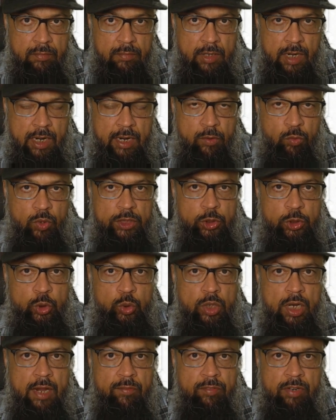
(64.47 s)
and once you
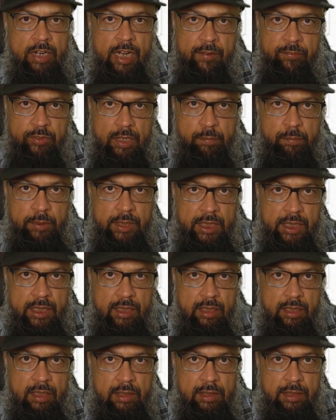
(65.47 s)
have left the meeting
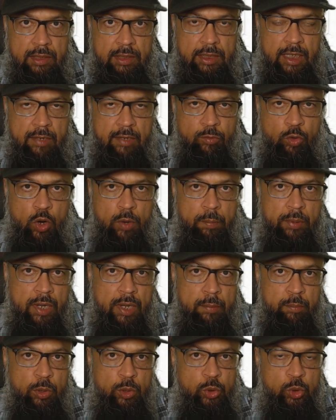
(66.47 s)
they won't be
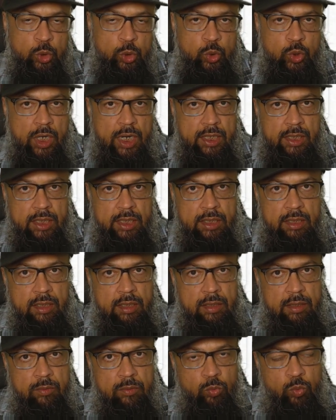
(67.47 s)
able to join it
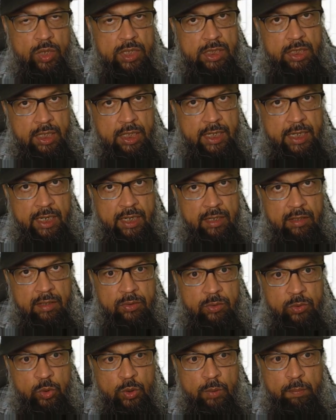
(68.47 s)
once again.
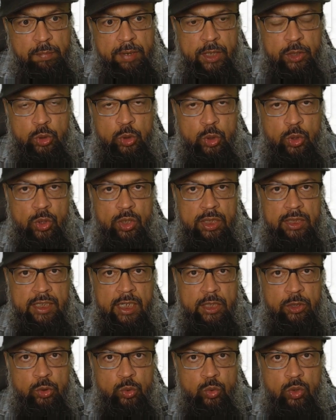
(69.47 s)
So make sure
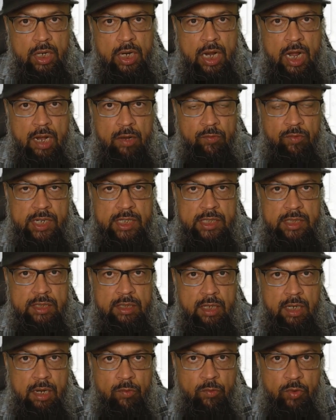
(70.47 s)
that you are always
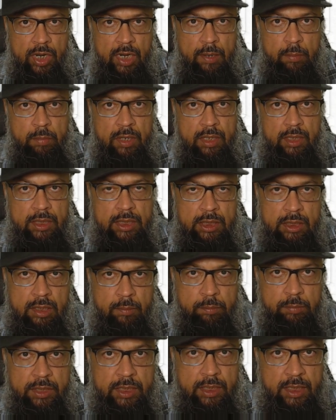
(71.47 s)
available in the
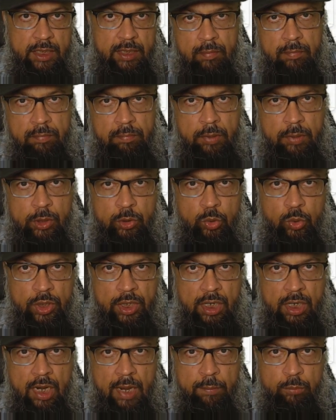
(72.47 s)
meeting. But
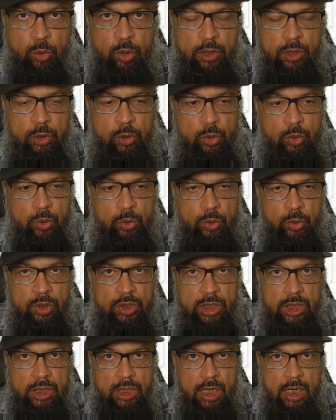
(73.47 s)
today I am going to
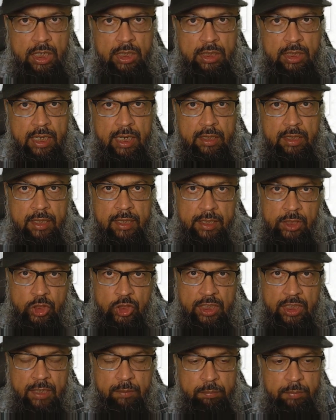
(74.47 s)
start an
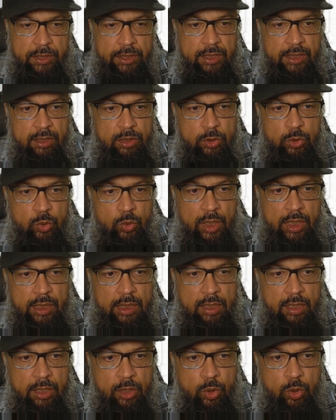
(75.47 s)
instant meeting. So I
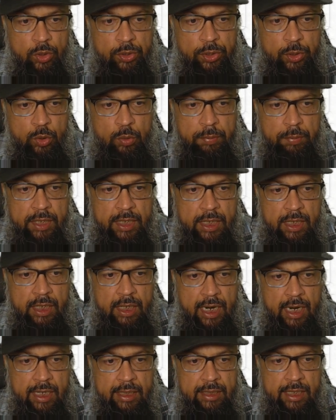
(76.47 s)
click on new meeting
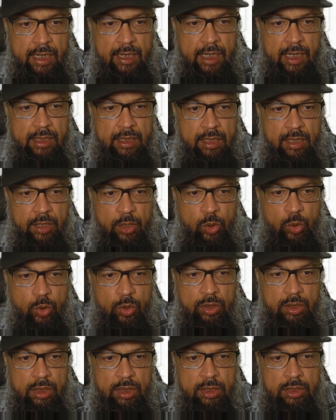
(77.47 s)
and then I click
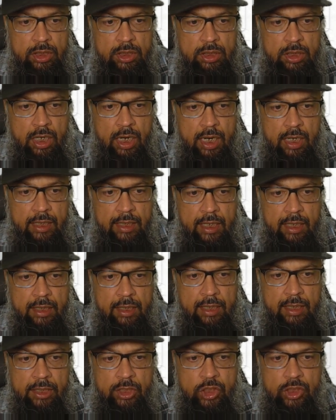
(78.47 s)
on start an
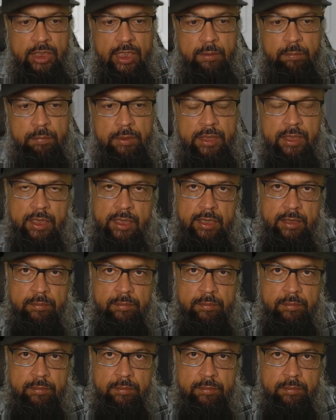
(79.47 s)
instant meeting.